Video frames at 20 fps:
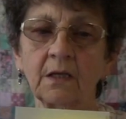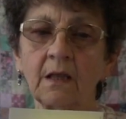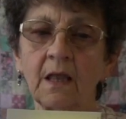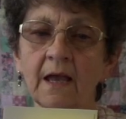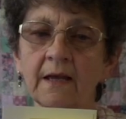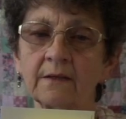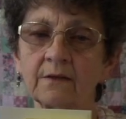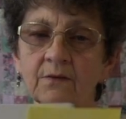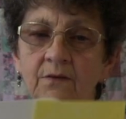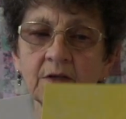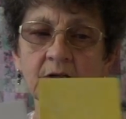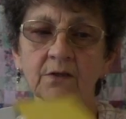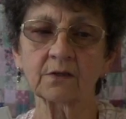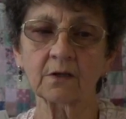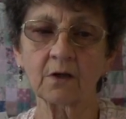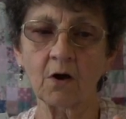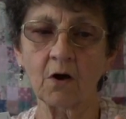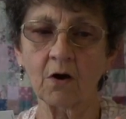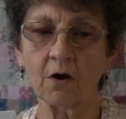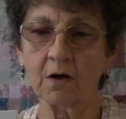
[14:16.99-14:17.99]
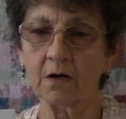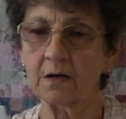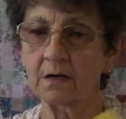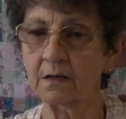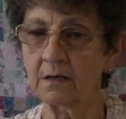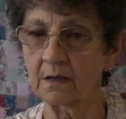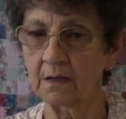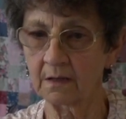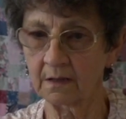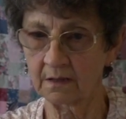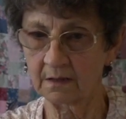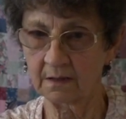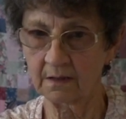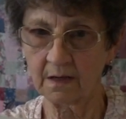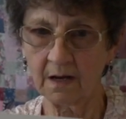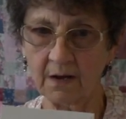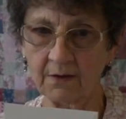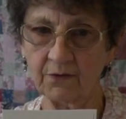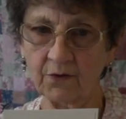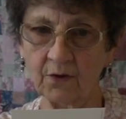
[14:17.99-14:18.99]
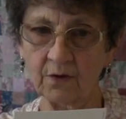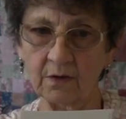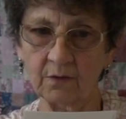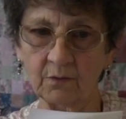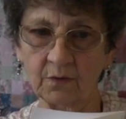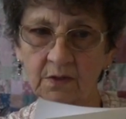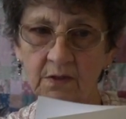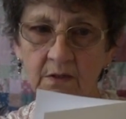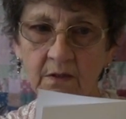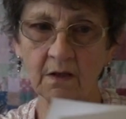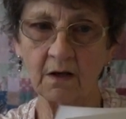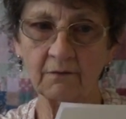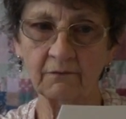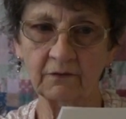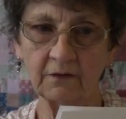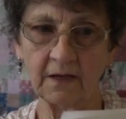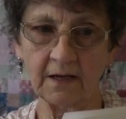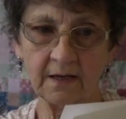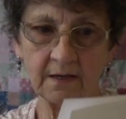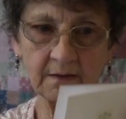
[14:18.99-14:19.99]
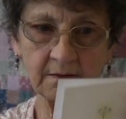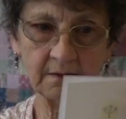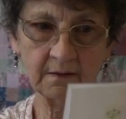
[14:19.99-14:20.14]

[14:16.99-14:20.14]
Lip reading: liked this card. I thought it was lovely.